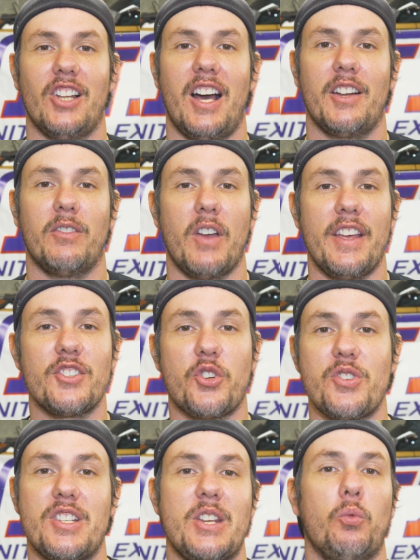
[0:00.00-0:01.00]
a lot of
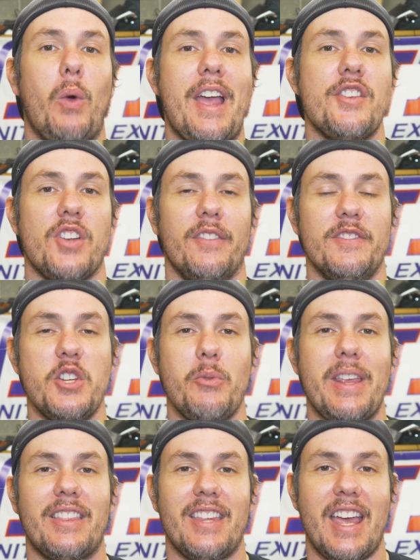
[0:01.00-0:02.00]
interesting ways of
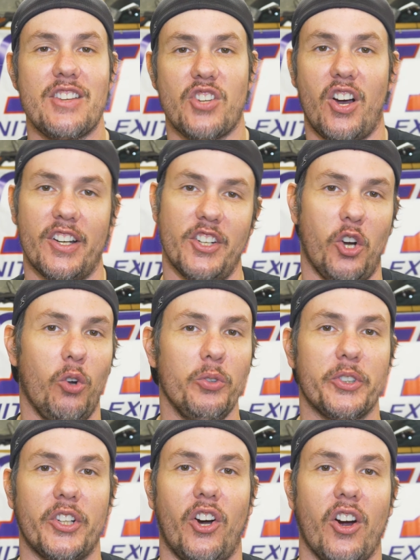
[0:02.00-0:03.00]
doing things on an
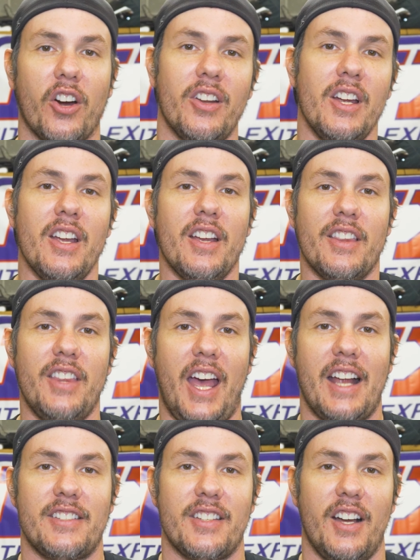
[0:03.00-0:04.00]
older car
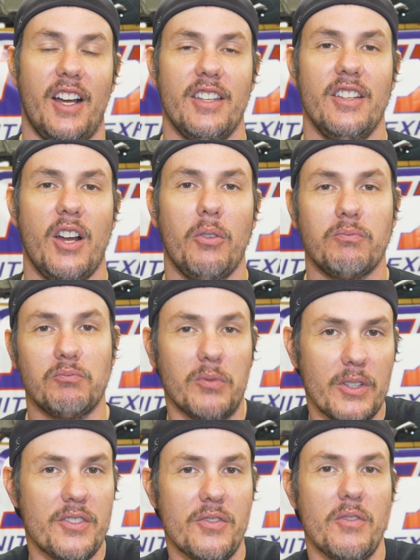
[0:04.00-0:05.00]
that, you know,
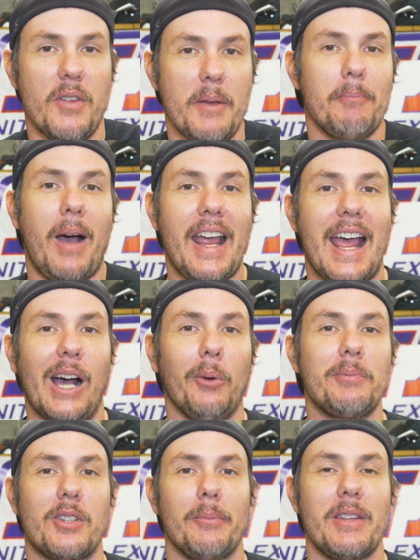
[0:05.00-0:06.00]
it might
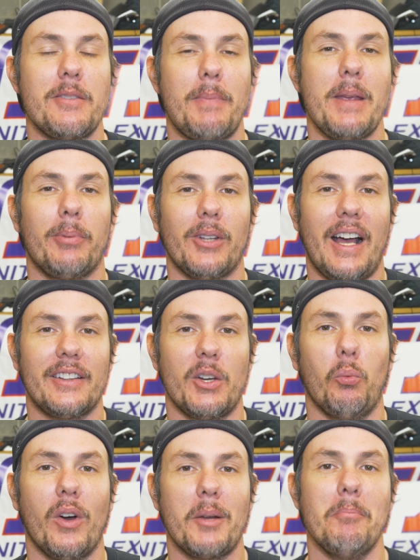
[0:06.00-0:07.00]
help some of these people out
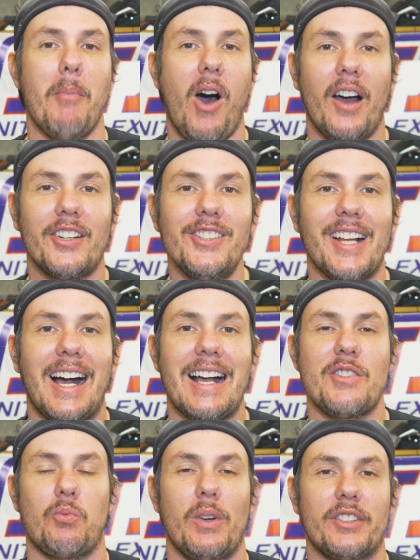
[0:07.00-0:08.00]
that want to
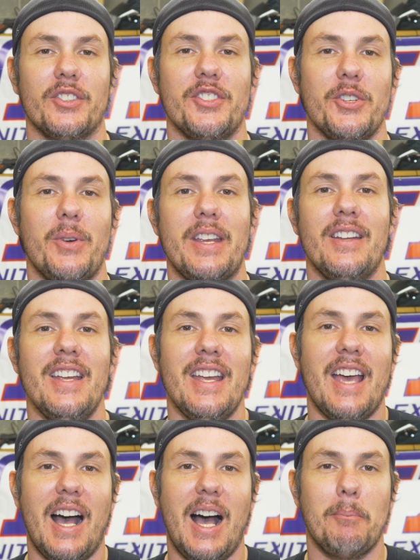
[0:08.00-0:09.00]
modernize what they're doing,
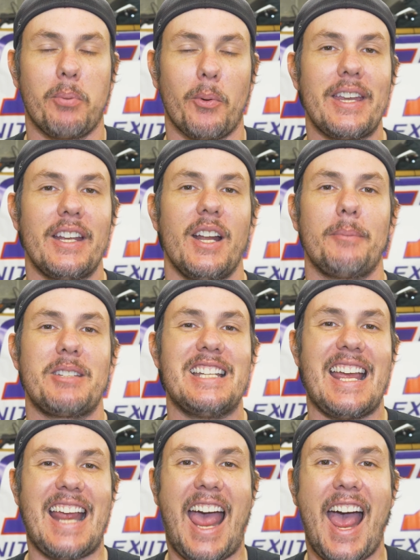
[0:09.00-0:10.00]
bring it up to
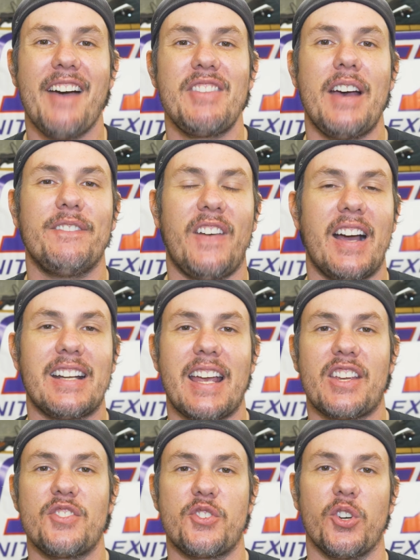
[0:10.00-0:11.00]
date, have that
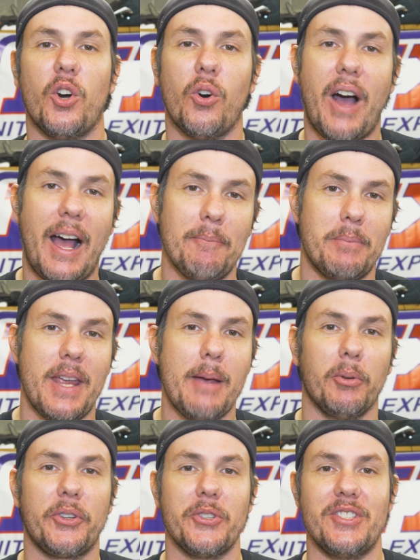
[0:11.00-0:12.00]
finite control, be
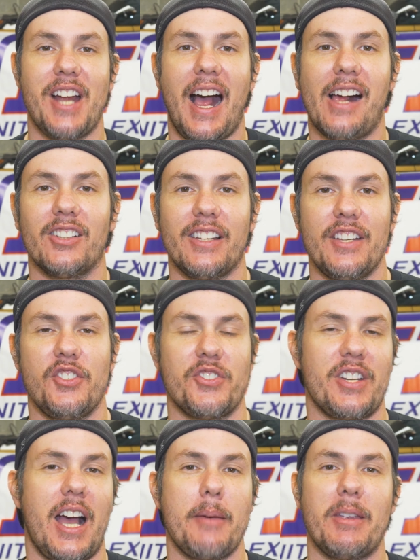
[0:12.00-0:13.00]
able to dial in your
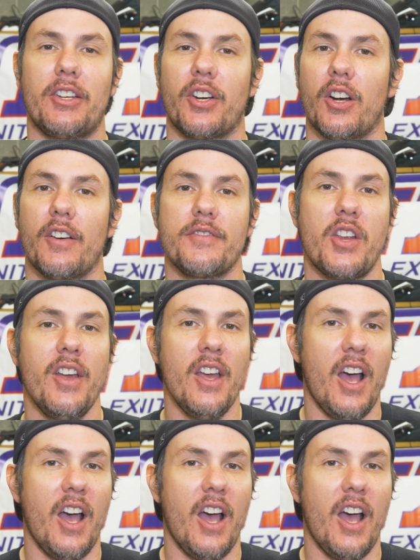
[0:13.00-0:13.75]
timing curves